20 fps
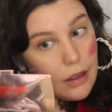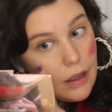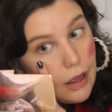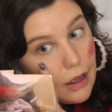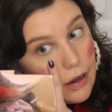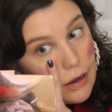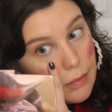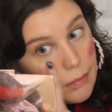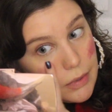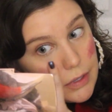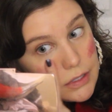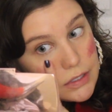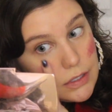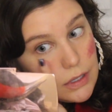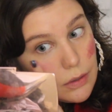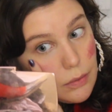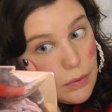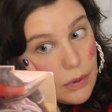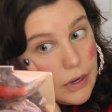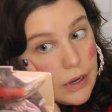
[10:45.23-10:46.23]
And I'm going to start
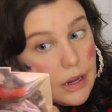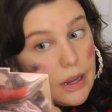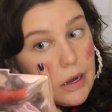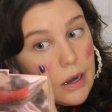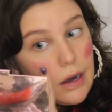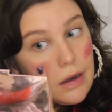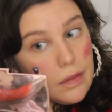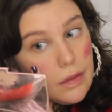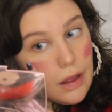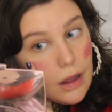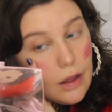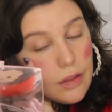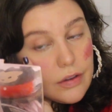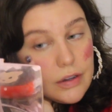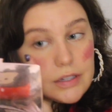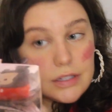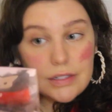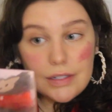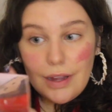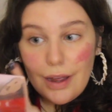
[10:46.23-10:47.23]
working on the
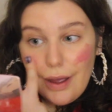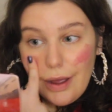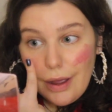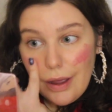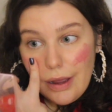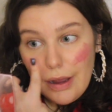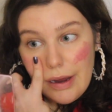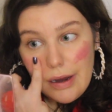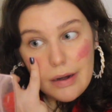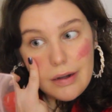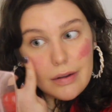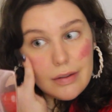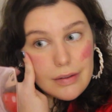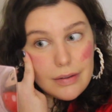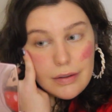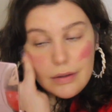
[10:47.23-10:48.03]
other side.